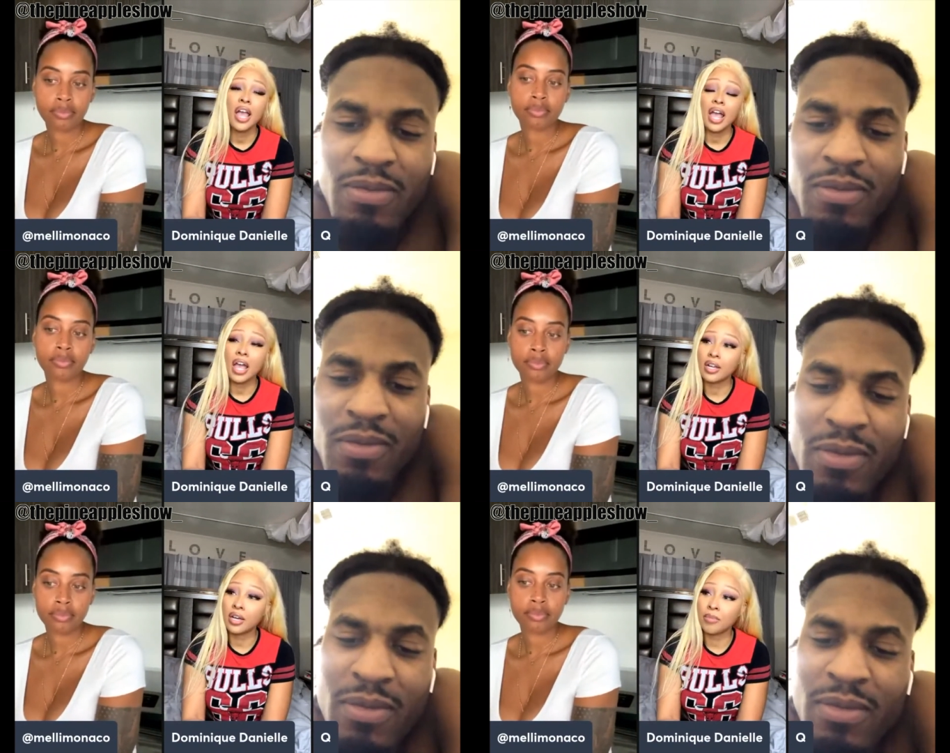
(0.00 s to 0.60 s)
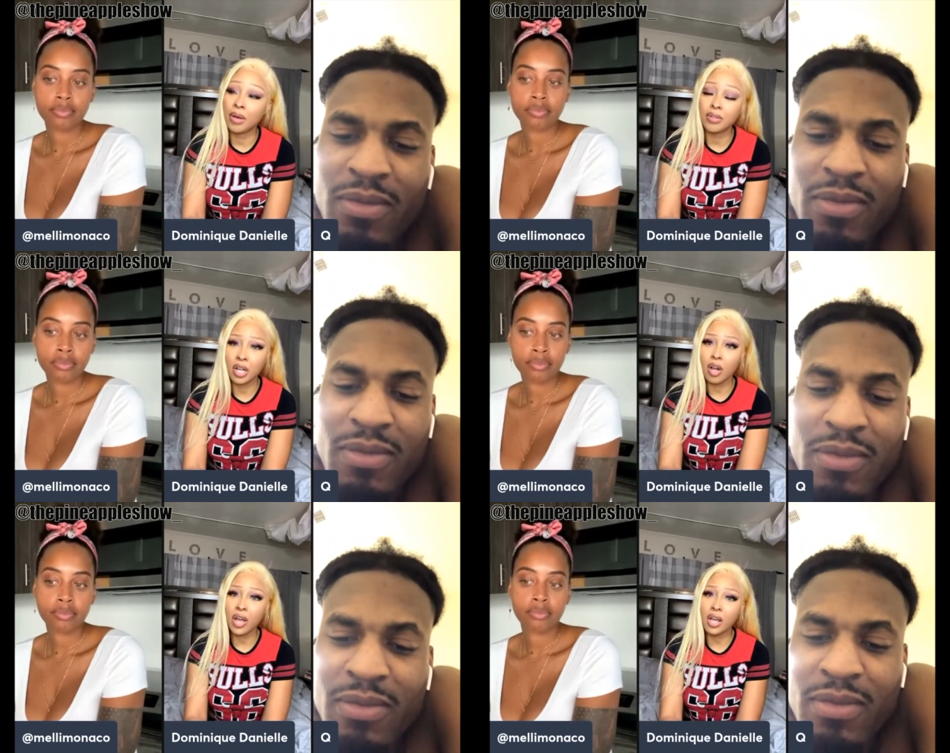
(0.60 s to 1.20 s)
Speaker 1: And I was
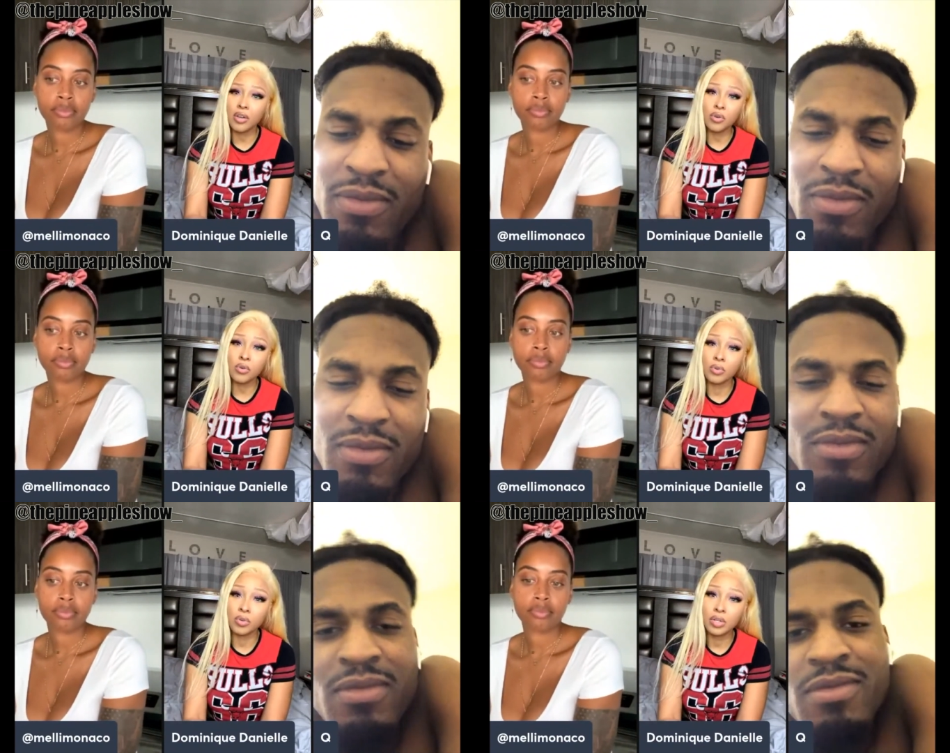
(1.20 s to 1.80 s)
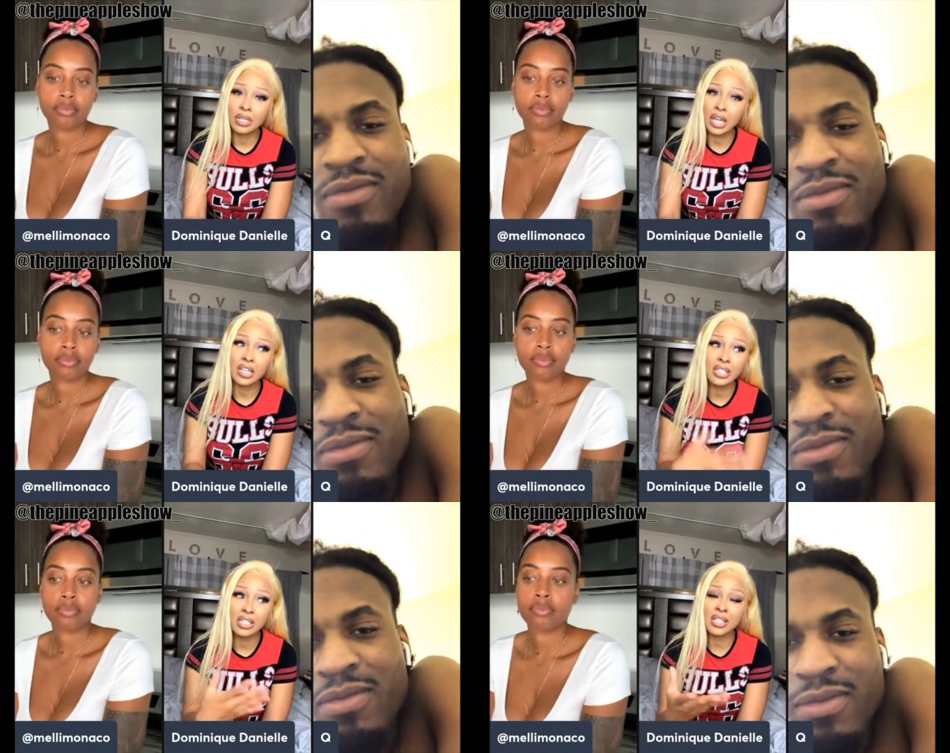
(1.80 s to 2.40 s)
like, okay, cool. He was like,
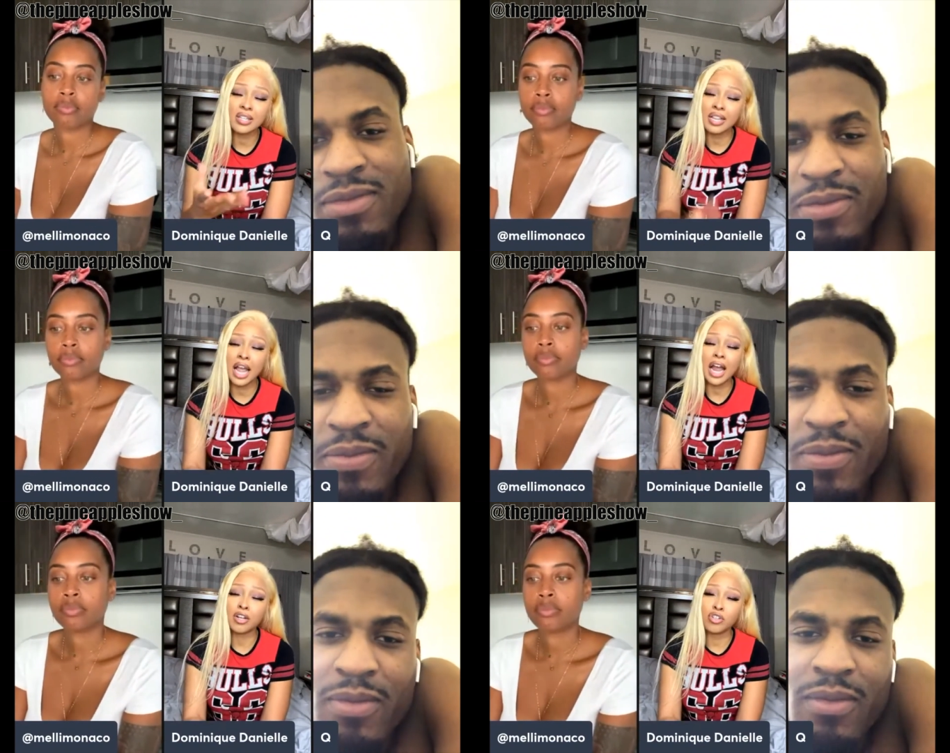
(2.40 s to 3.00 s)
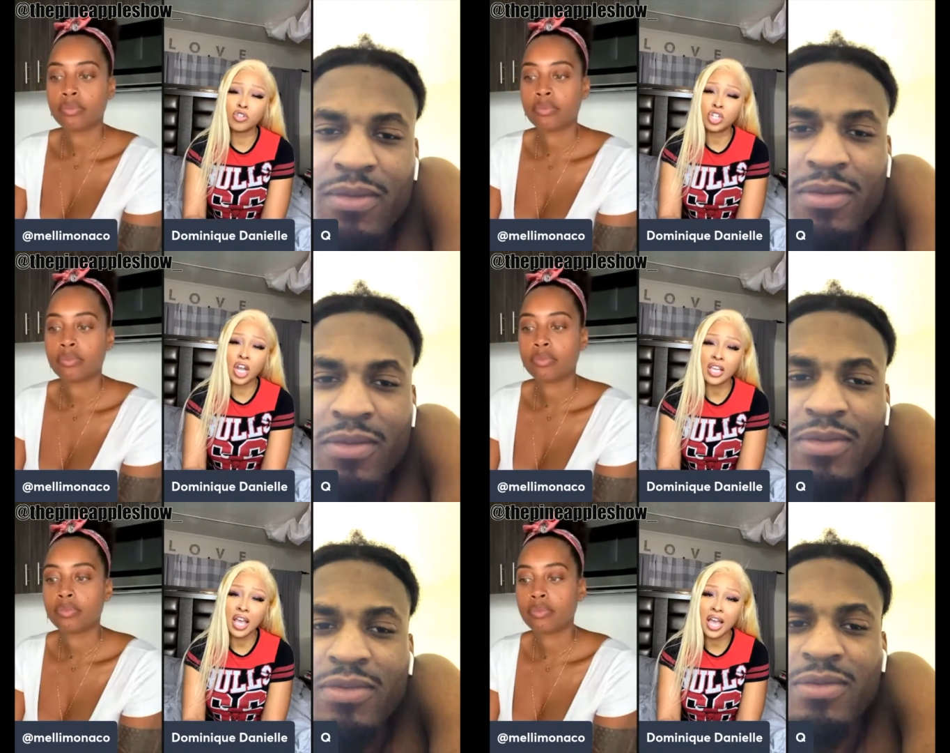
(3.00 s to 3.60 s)
because it's either that or you
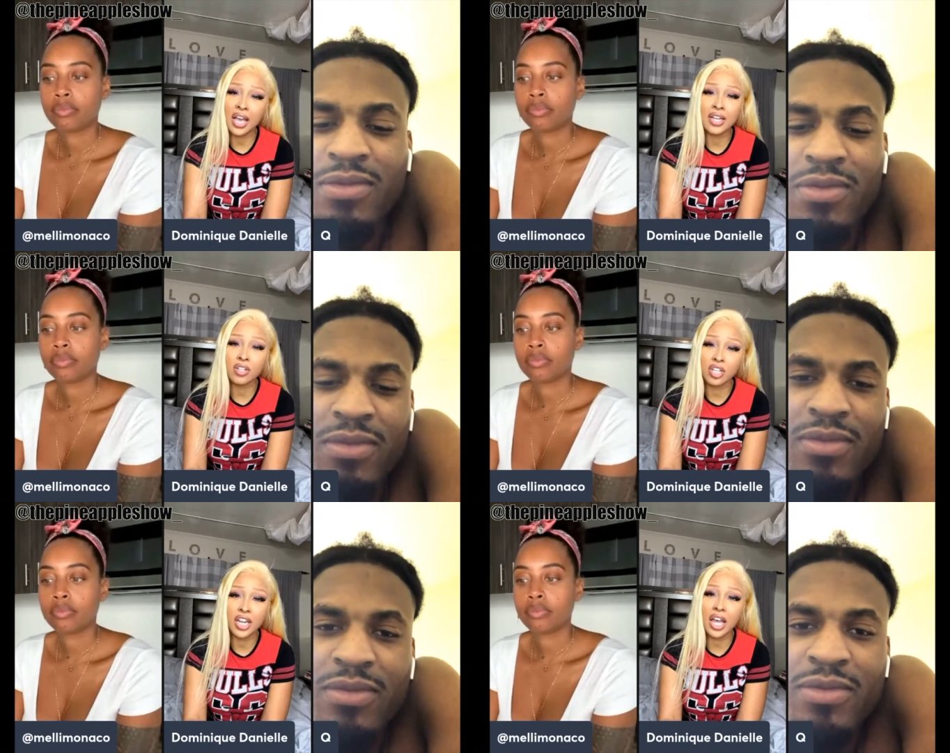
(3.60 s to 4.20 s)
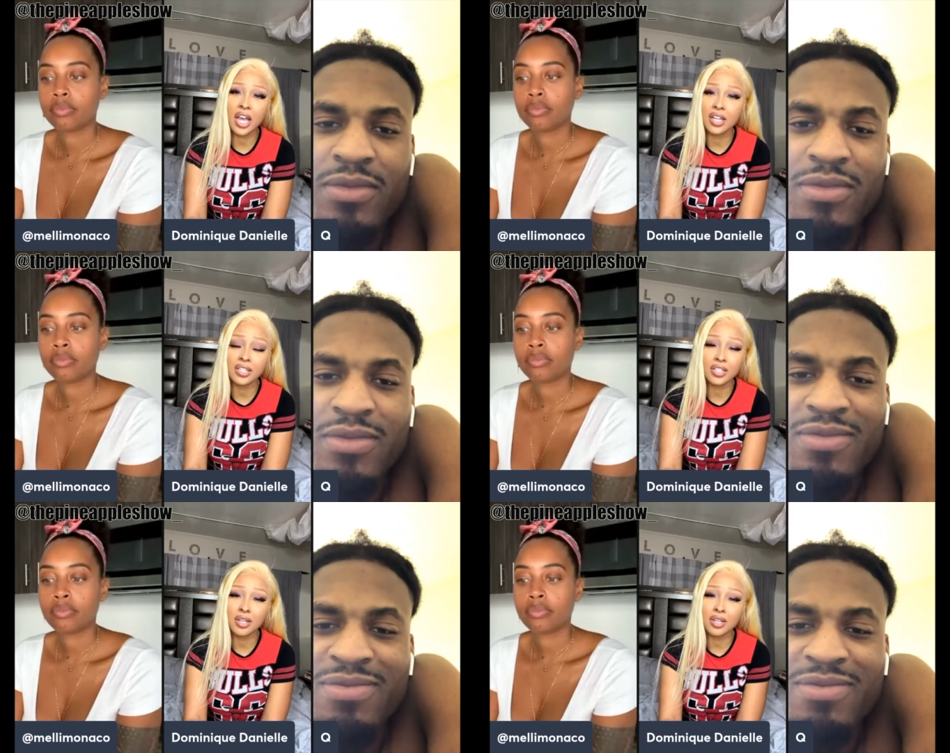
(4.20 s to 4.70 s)
shake your ass or you dance or